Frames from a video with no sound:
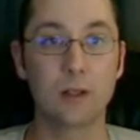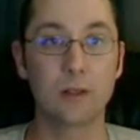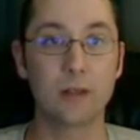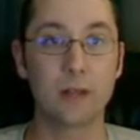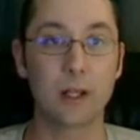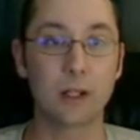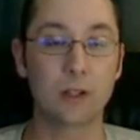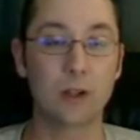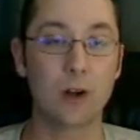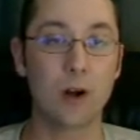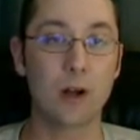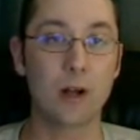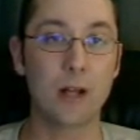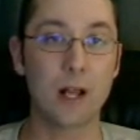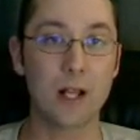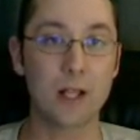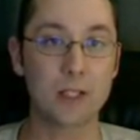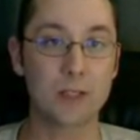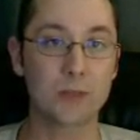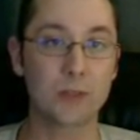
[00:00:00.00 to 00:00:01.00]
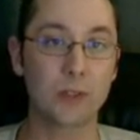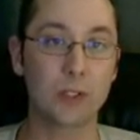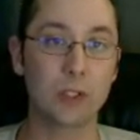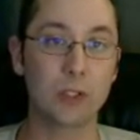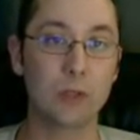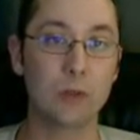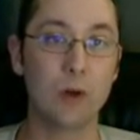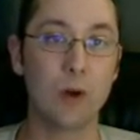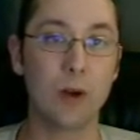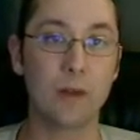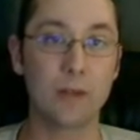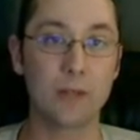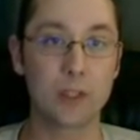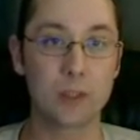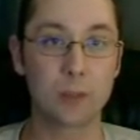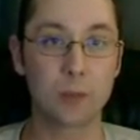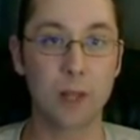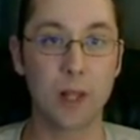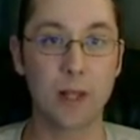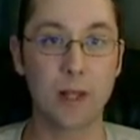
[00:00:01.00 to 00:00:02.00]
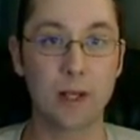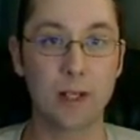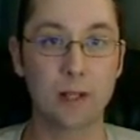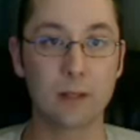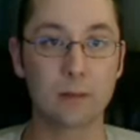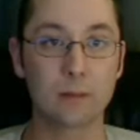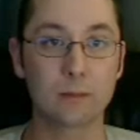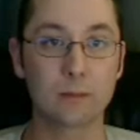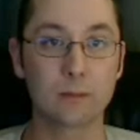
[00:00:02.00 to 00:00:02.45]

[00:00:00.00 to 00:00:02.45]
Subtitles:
that God has for you on this planet.